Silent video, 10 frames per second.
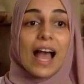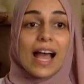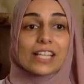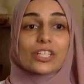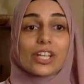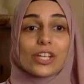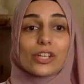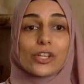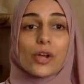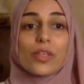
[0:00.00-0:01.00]
And,
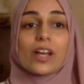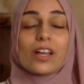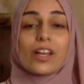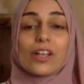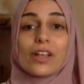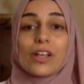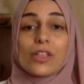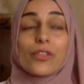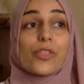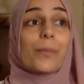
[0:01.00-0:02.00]
you know,
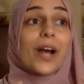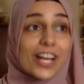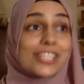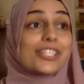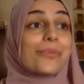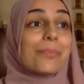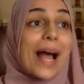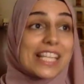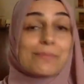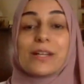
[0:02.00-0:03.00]
the personal
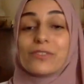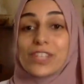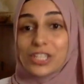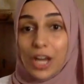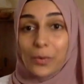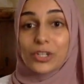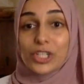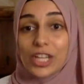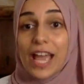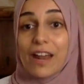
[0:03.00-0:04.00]
aspect of this that I want to
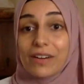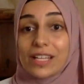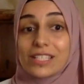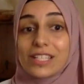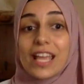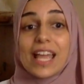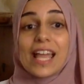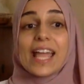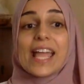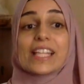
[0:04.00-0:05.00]
share is,
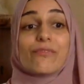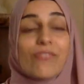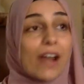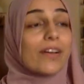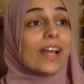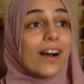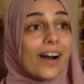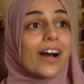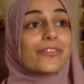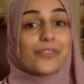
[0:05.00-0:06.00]
it's very
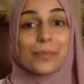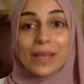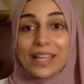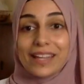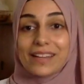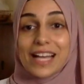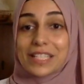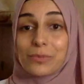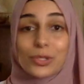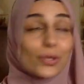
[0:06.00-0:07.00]
hard for me,
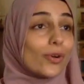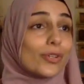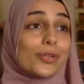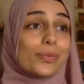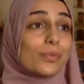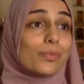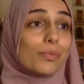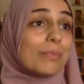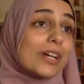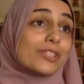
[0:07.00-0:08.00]
as I'm sure you
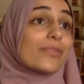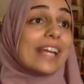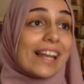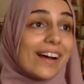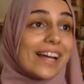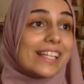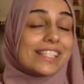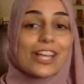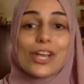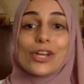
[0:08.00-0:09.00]
must realize,